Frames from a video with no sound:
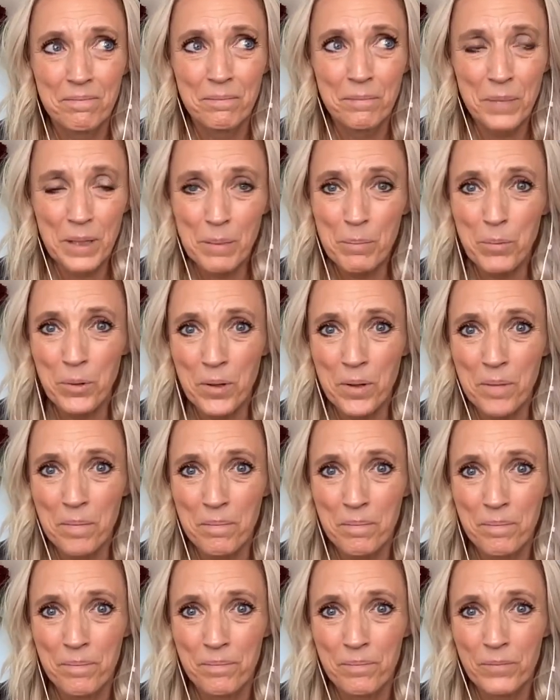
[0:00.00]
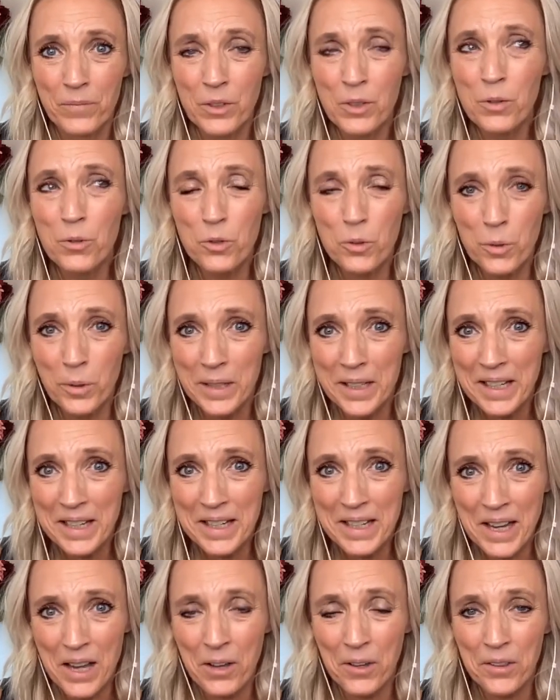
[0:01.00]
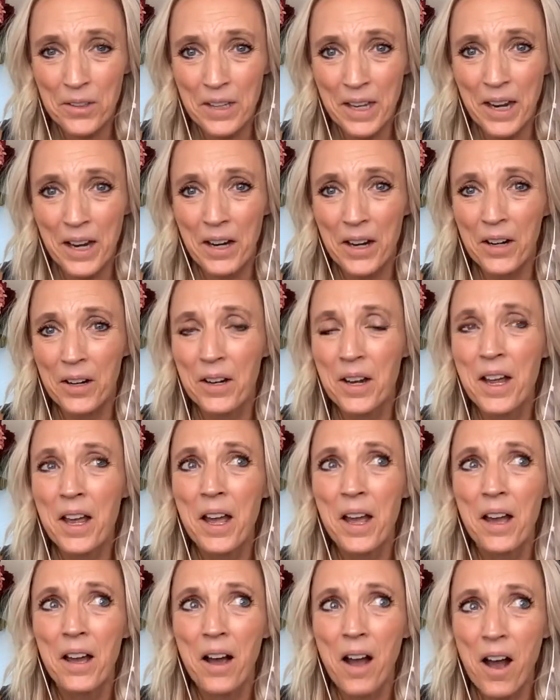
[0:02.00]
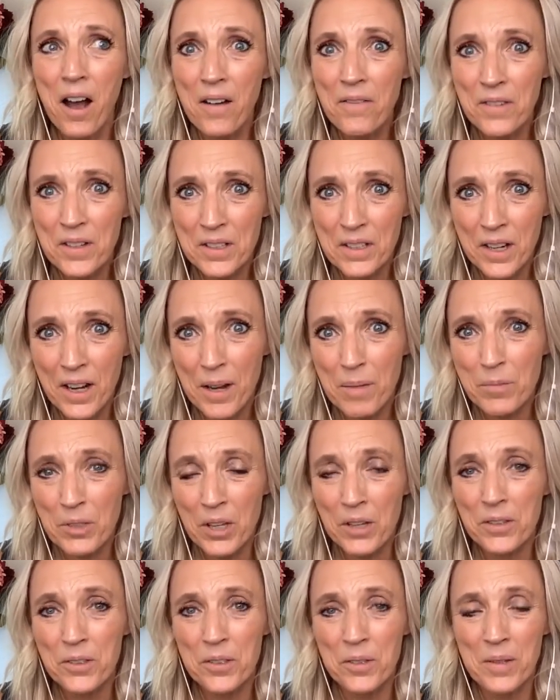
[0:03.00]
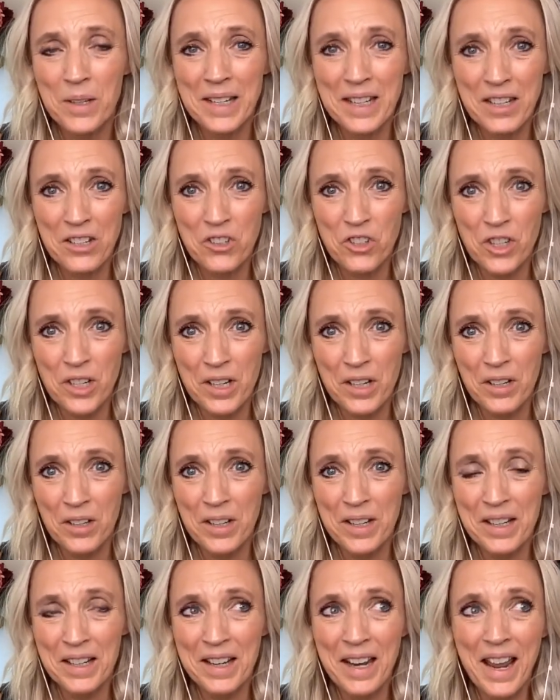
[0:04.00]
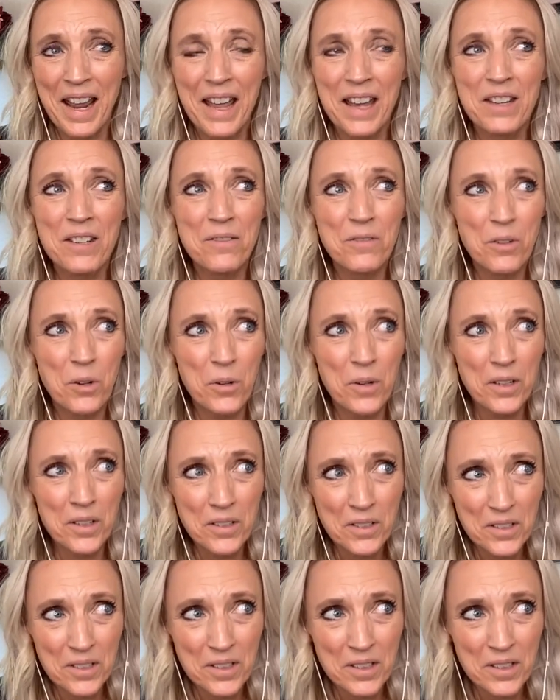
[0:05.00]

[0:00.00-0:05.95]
people, usually in healthcare, oftentimes also in engineering, and of course,